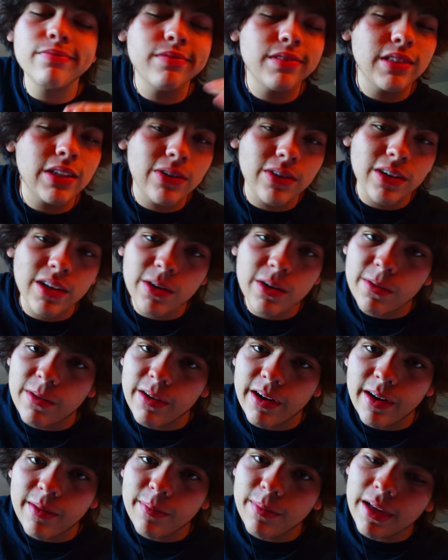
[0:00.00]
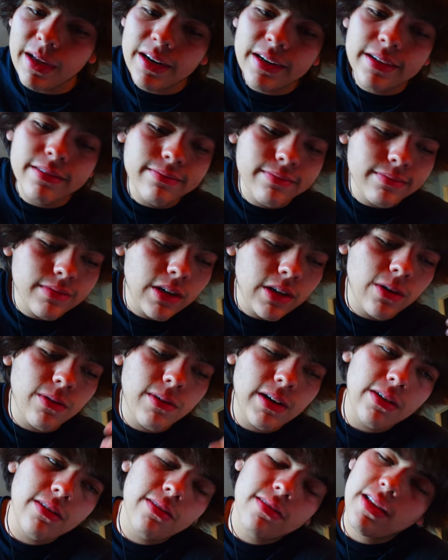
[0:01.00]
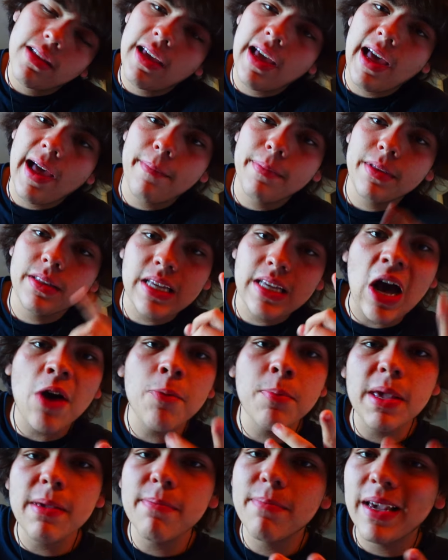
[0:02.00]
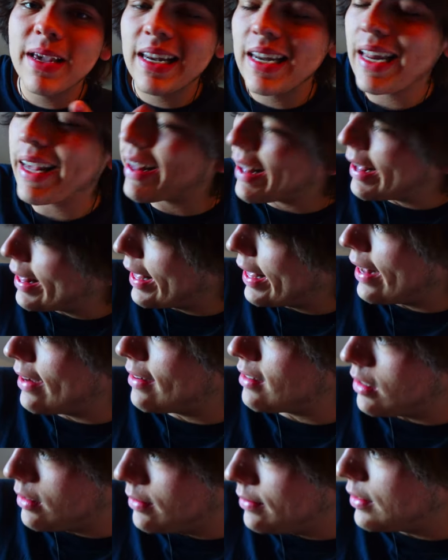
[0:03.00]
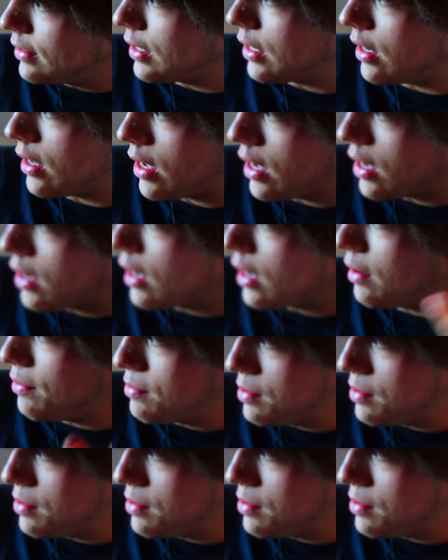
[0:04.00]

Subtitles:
No need to worry about it. Oh, well, it happens. I'll meet Big Nick again, you know? I'll